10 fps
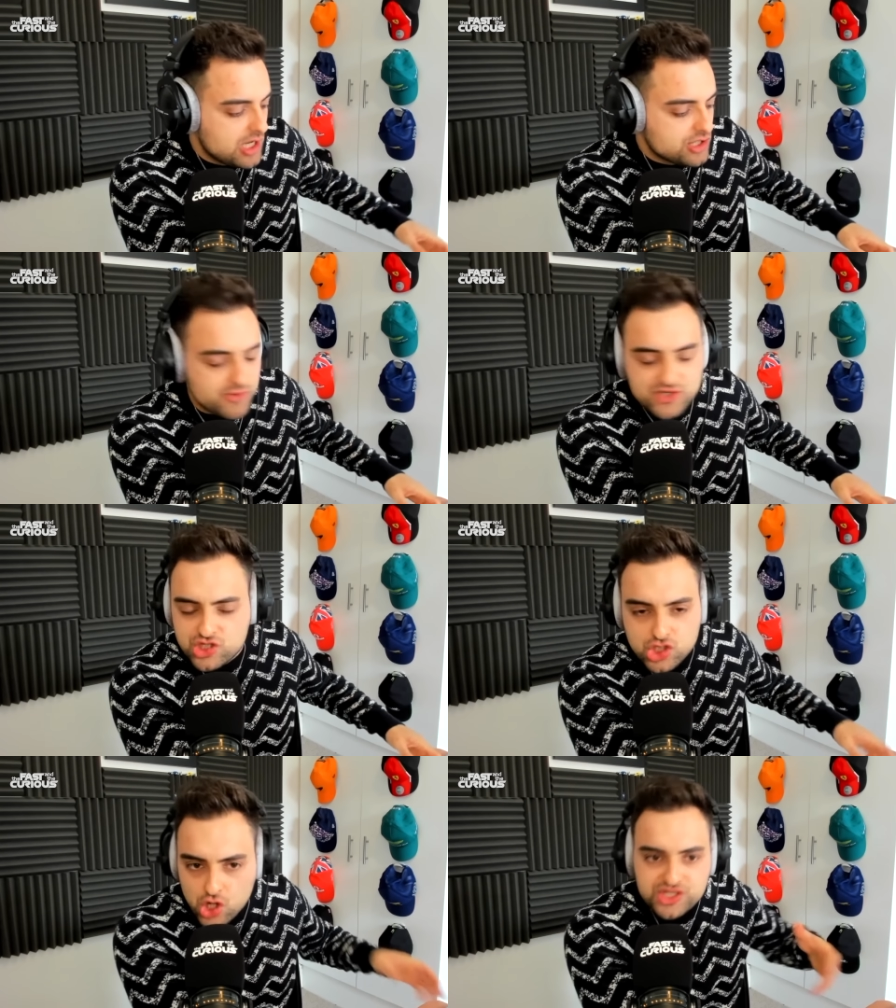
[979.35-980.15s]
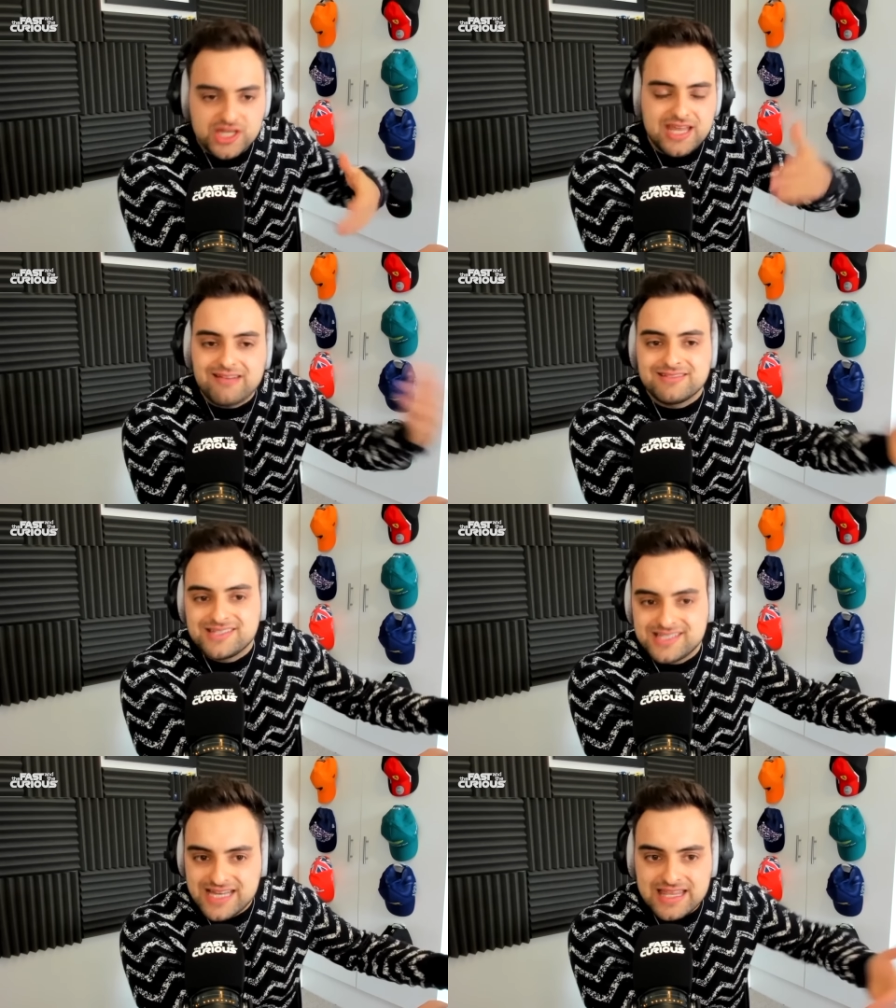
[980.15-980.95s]
So it's not a
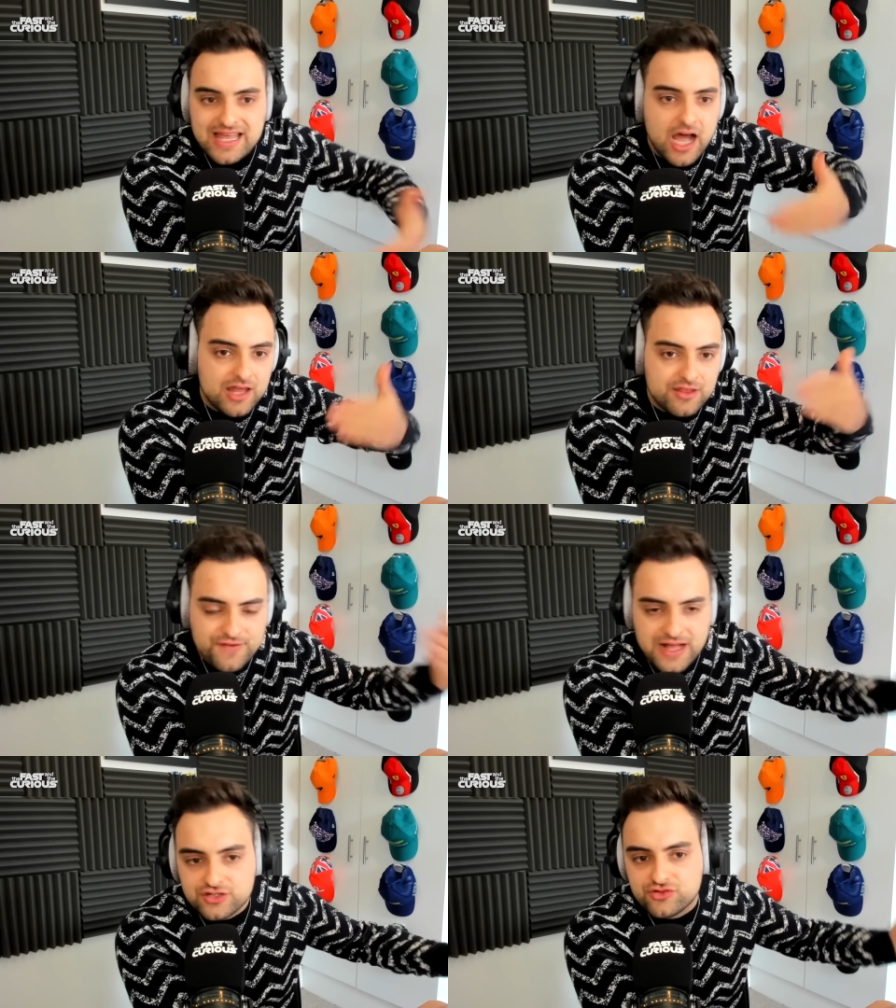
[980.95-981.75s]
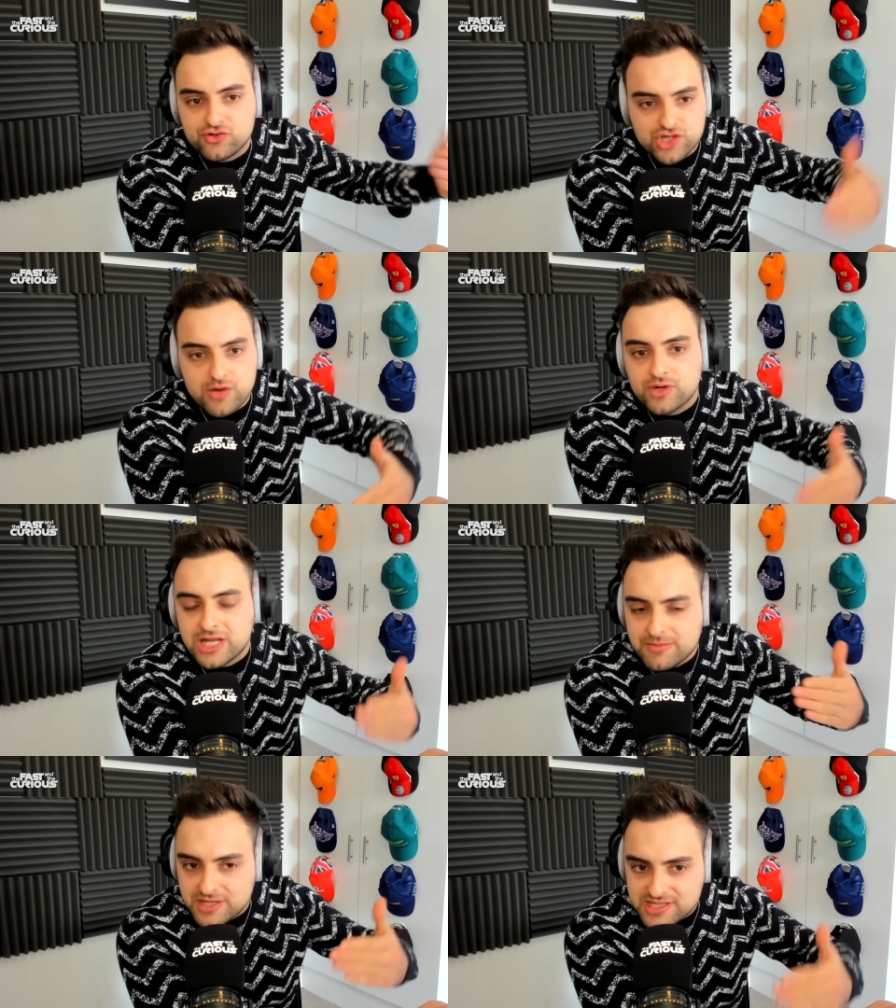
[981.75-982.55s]
guarantee that either Valtteri or Zhou will
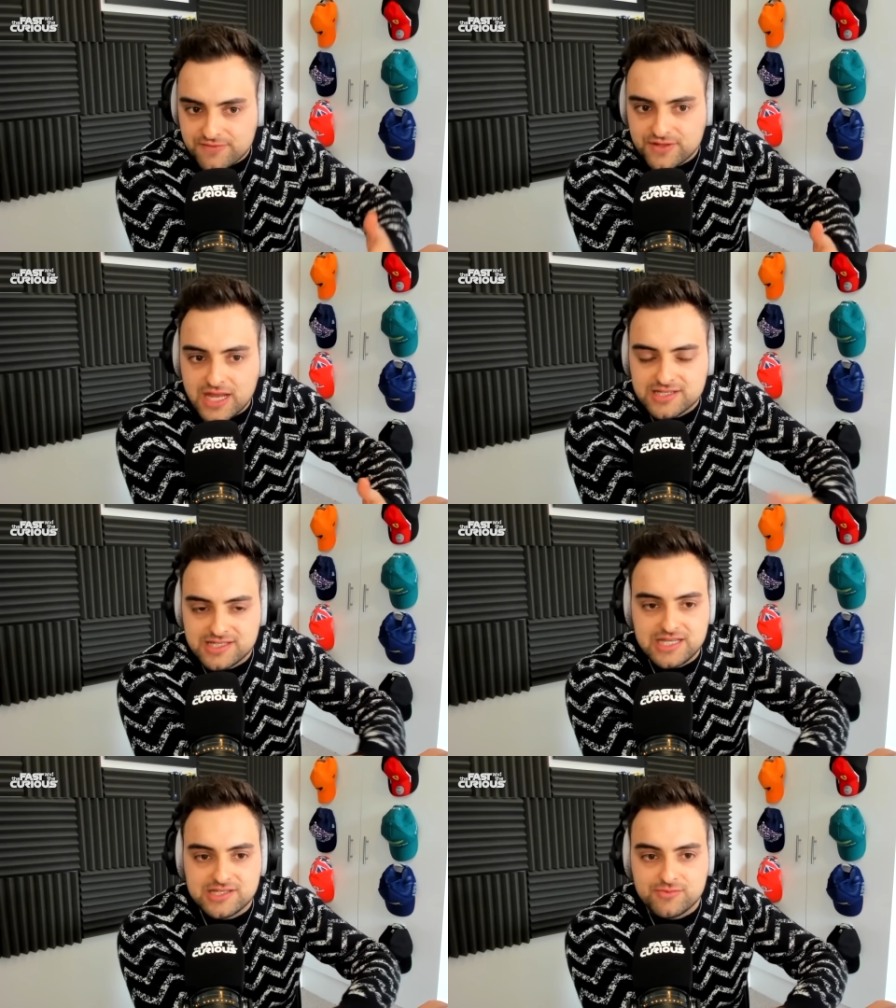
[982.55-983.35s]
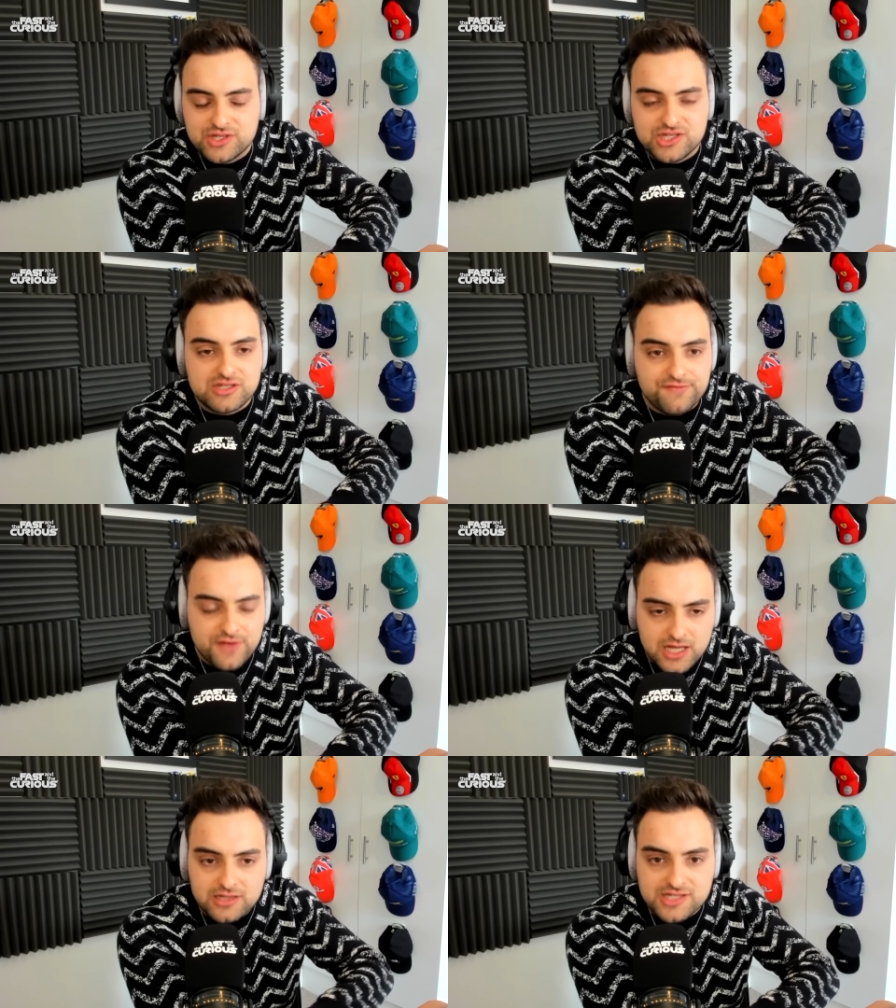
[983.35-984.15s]
keep their seat for next season, which is the
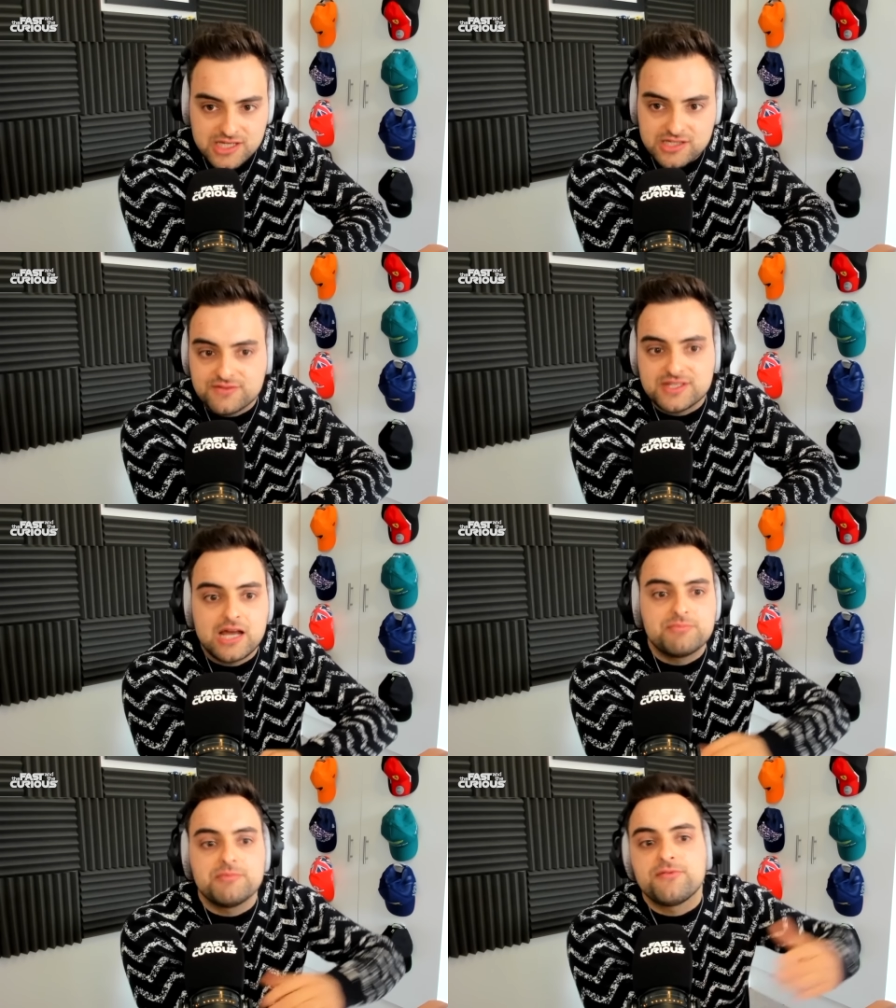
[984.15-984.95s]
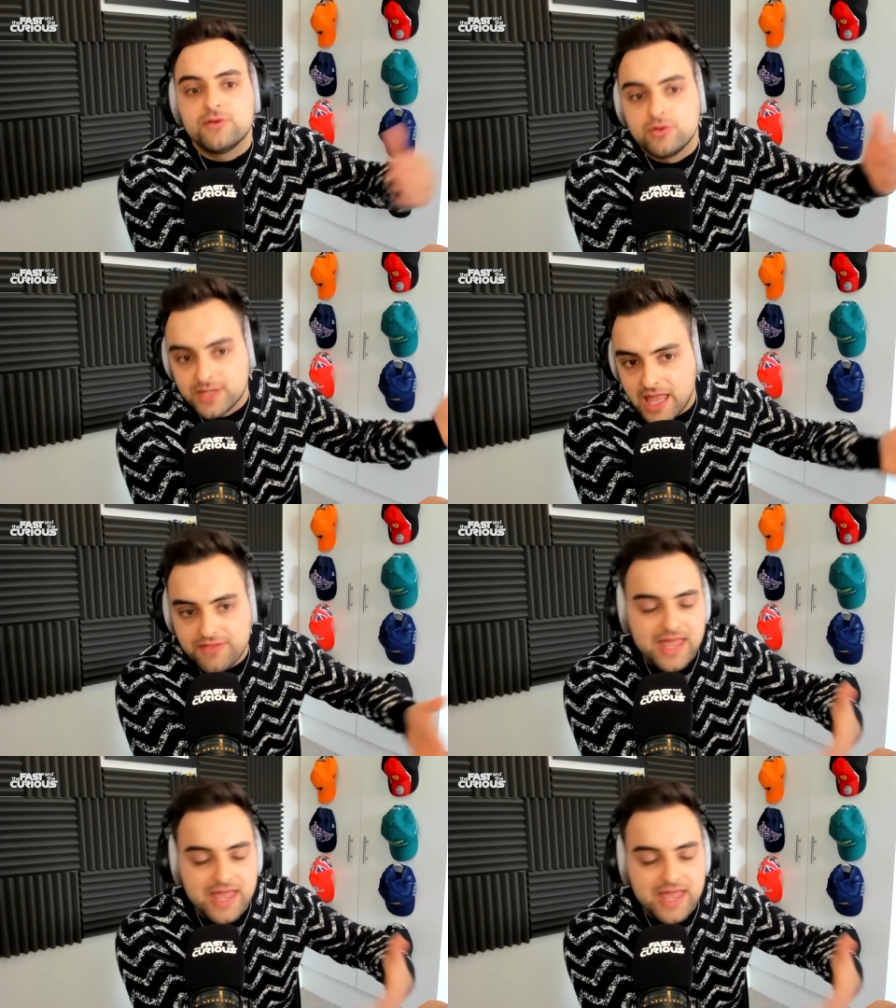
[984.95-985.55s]
final season of Sauber before we get the